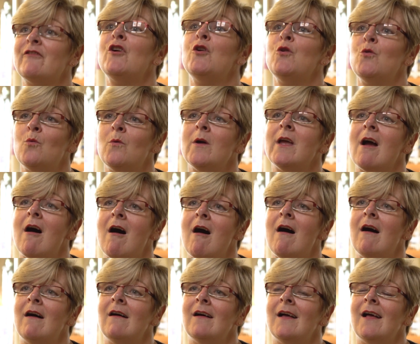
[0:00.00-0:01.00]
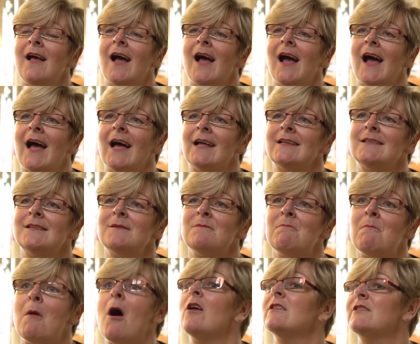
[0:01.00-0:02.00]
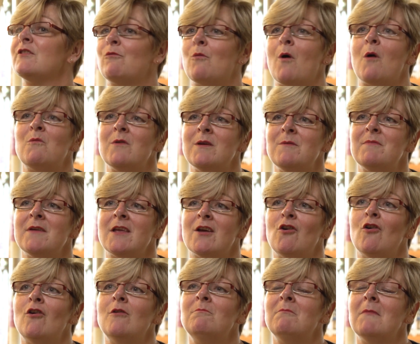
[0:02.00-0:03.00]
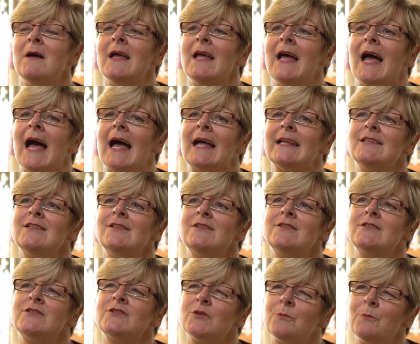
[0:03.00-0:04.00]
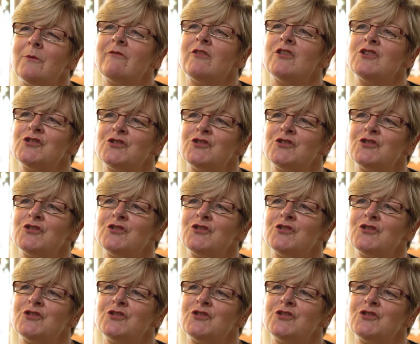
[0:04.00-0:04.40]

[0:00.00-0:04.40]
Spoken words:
of who we are and part of what we become. And some of the